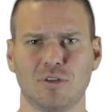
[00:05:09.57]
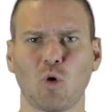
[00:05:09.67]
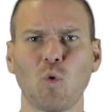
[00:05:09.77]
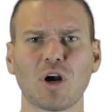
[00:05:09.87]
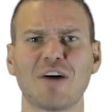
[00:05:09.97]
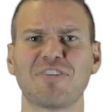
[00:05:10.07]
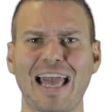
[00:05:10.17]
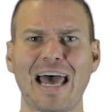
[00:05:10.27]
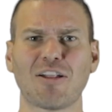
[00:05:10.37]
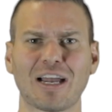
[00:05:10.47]
They'll work off a
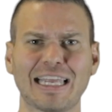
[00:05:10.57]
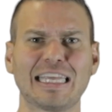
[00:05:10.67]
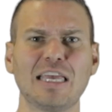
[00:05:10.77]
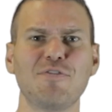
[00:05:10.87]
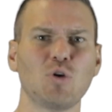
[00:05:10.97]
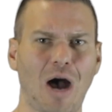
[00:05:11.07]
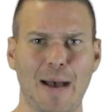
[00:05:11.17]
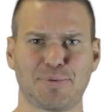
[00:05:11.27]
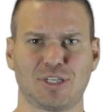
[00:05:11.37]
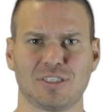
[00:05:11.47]
catalog and give you
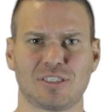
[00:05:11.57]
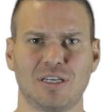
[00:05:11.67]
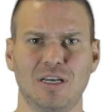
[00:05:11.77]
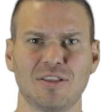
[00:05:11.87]
options.